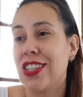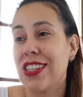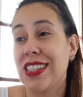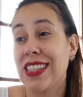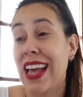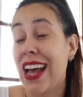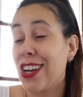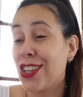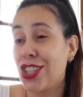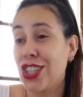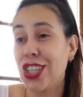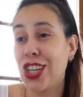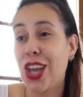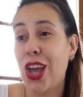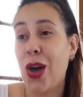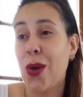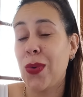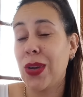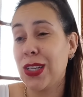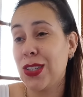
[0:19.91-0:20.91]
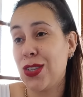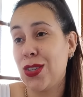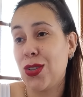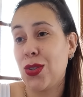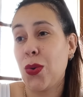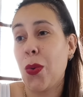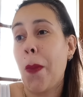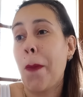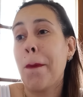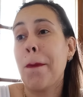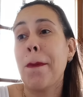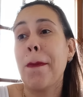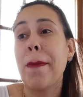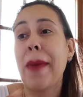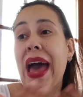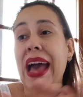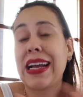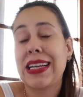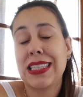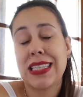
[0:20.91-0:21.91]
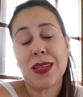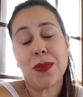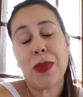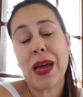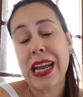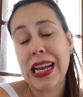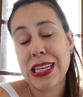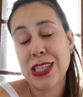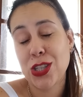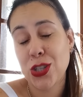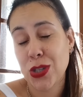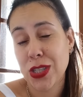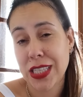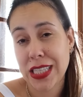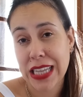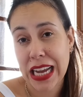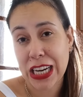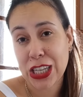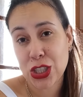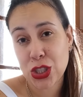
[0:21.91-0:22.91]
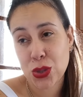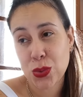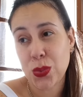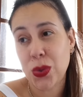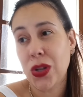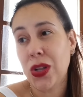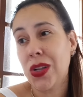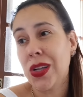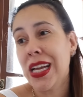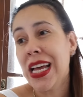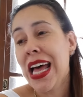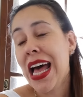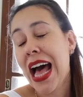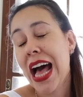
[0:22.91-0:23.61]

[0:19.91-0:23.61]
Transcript: It's actually going to maximize your sexual